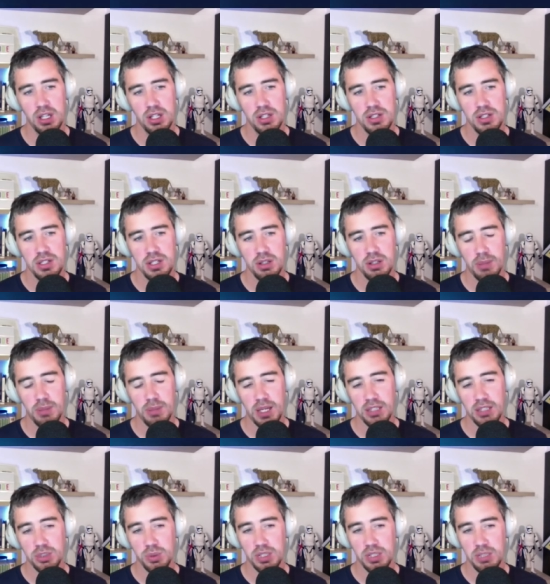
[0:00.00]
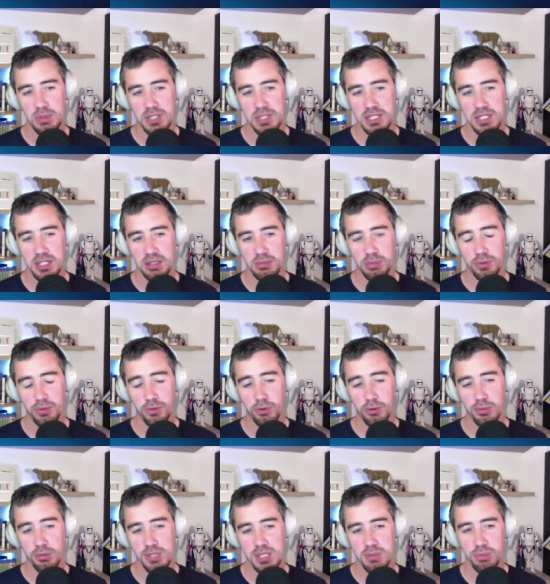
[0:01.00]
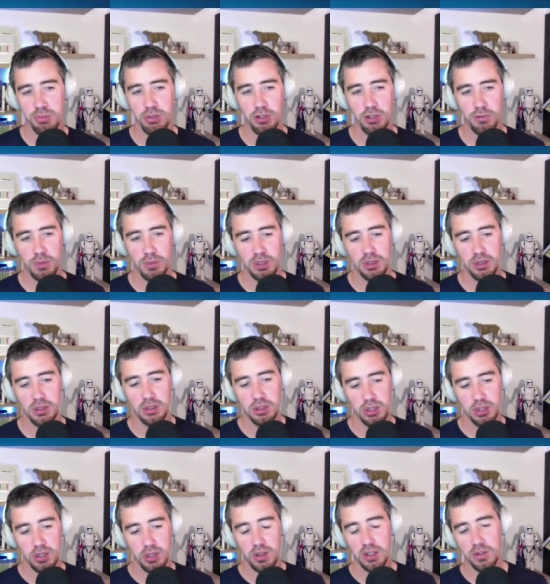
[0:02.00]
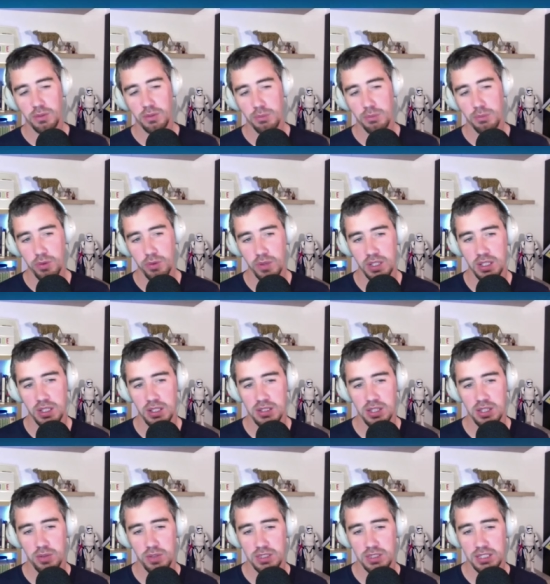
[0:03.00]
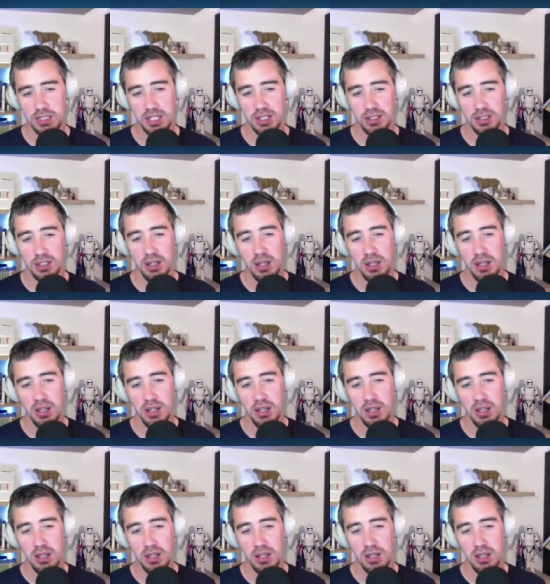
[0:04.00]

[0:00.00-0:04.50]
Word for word: So about 20% performance improvement going from 3.9 to 3.10